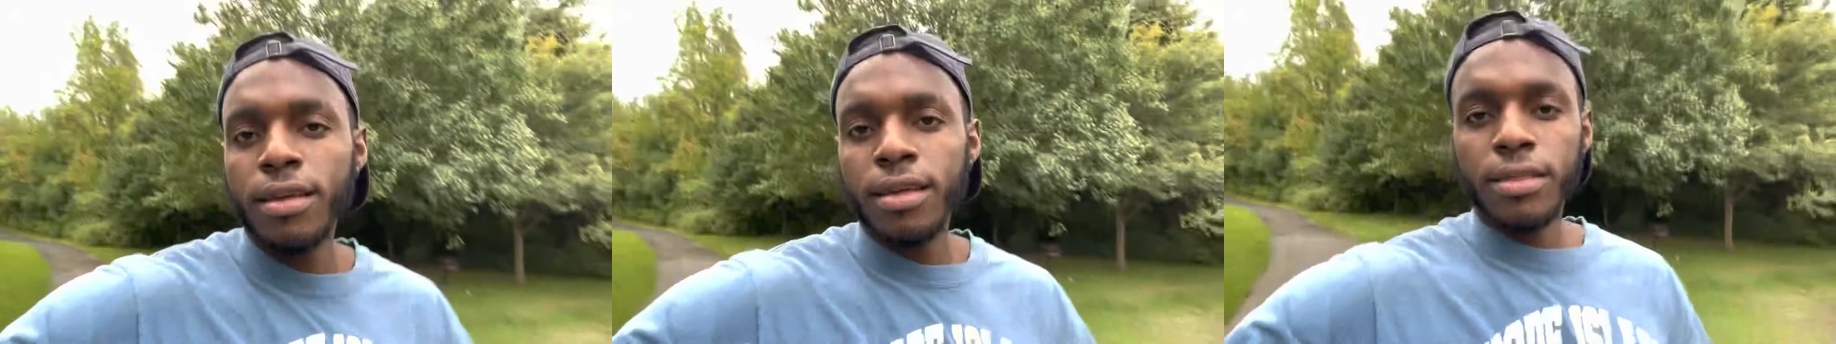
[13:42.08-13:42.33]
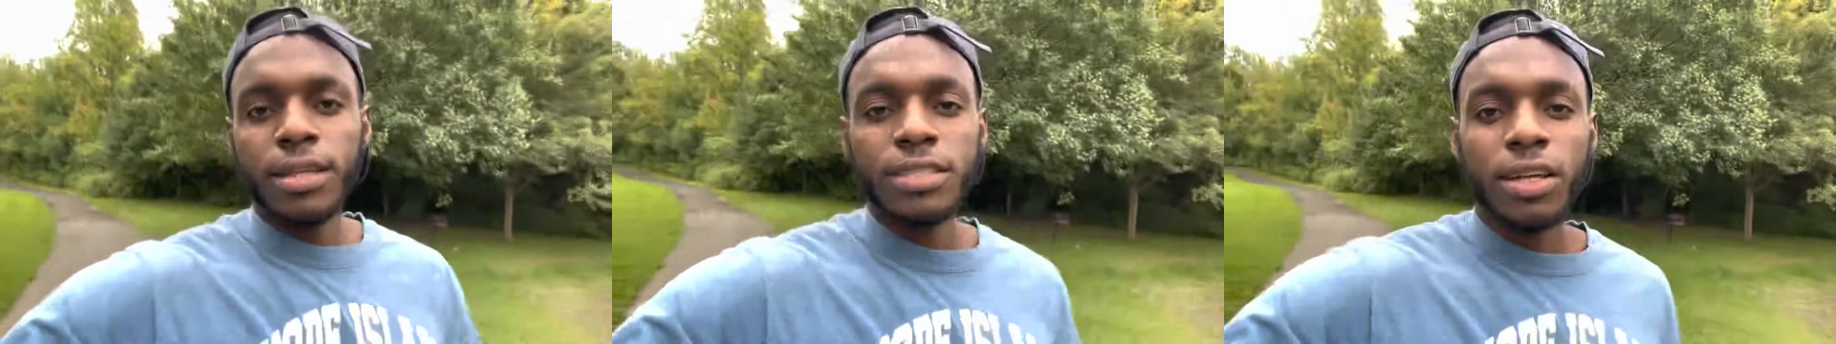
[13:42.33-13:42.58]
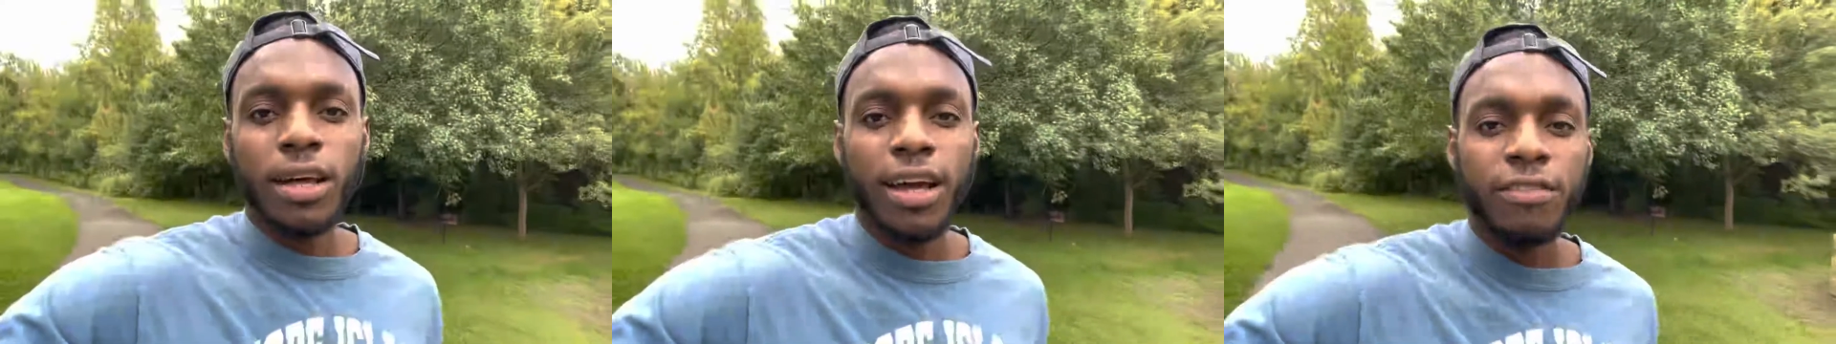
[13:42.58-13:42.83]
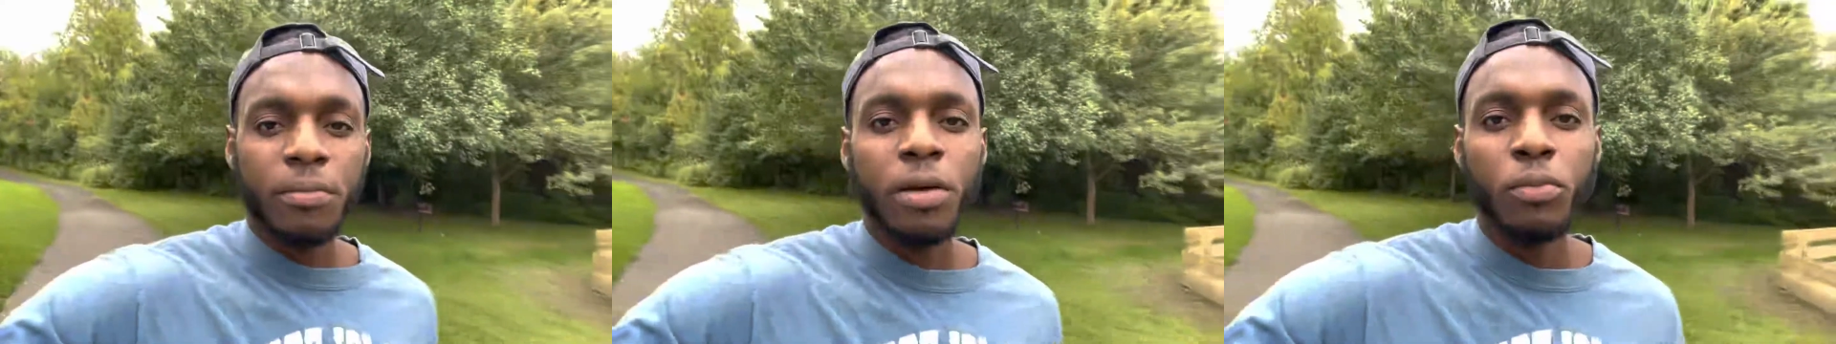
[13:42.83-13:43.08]
That's all I
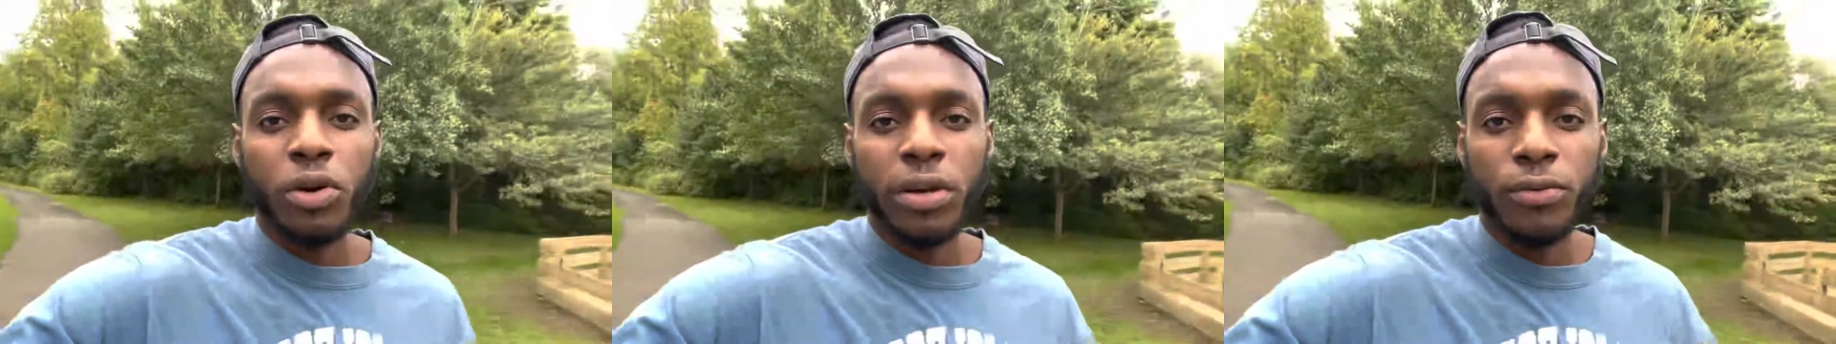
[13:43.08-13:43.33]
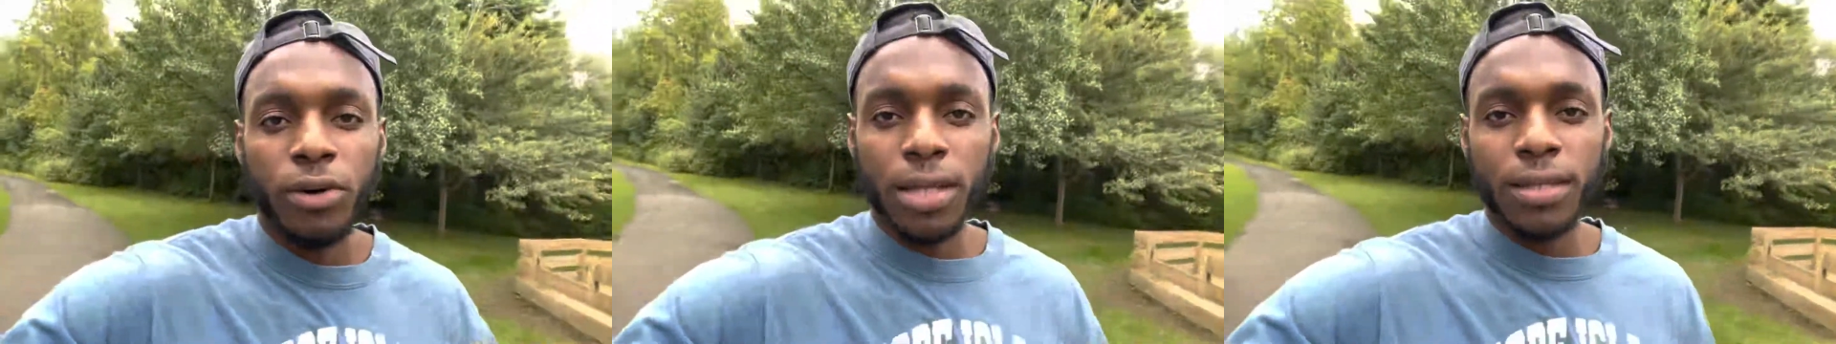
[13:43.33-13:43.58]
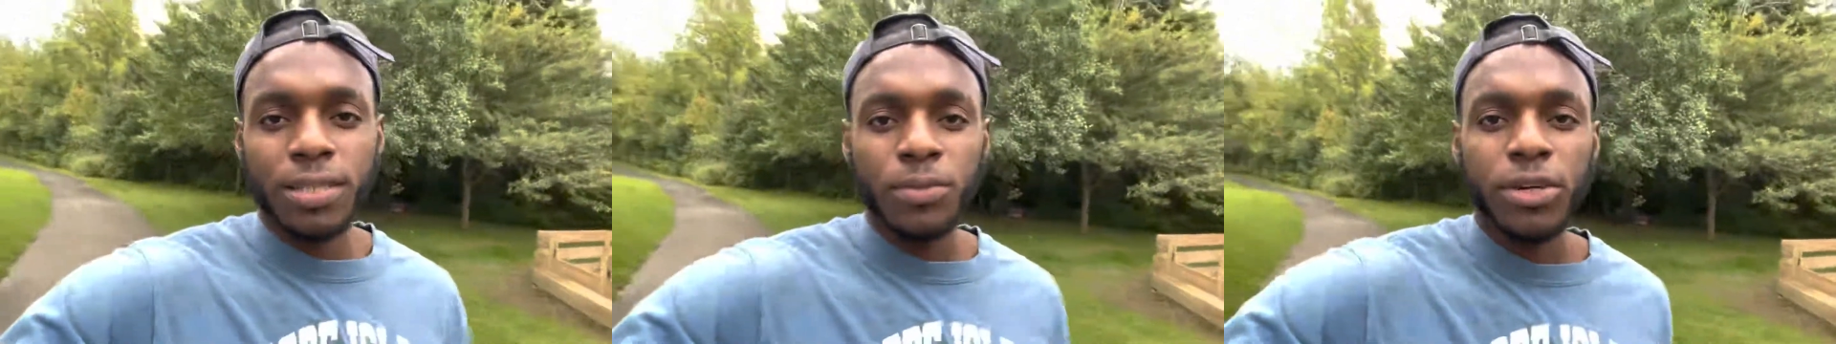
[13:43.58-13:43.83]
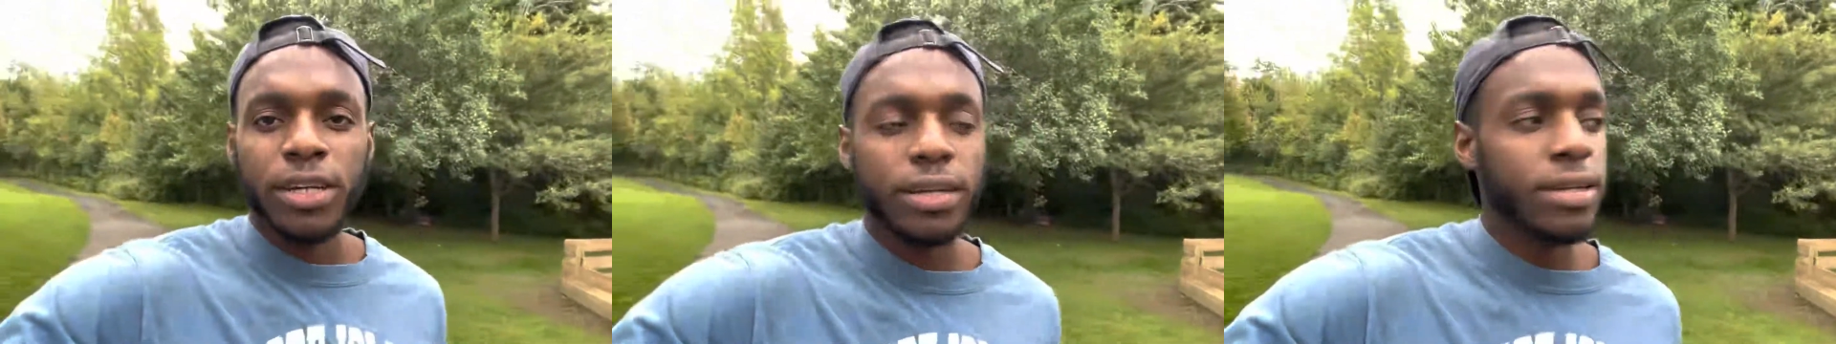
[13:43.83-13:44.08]
have for my morning walk this
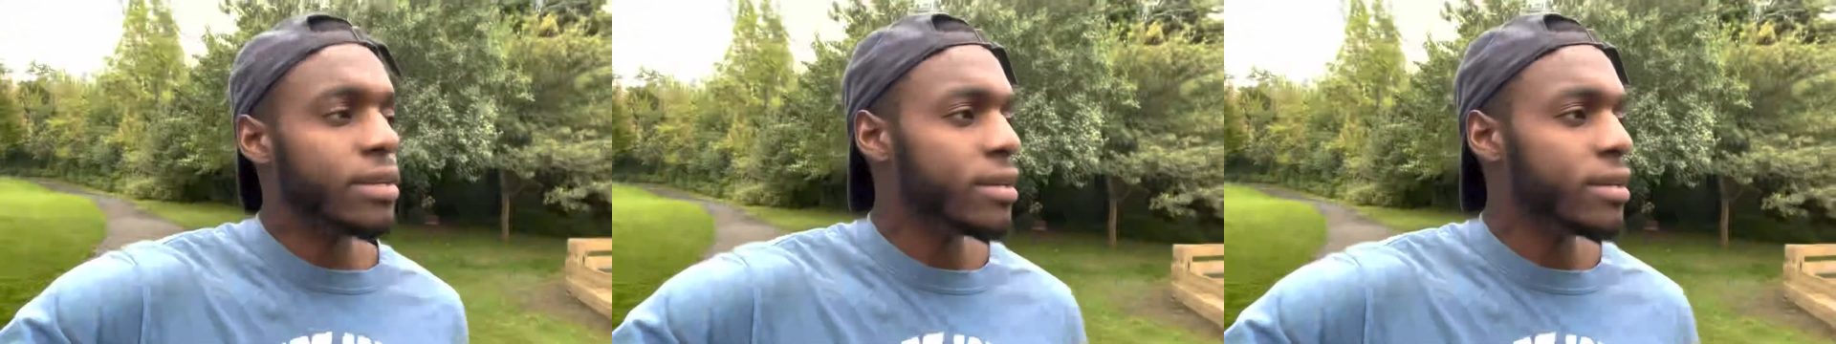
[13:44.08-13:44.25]
morning.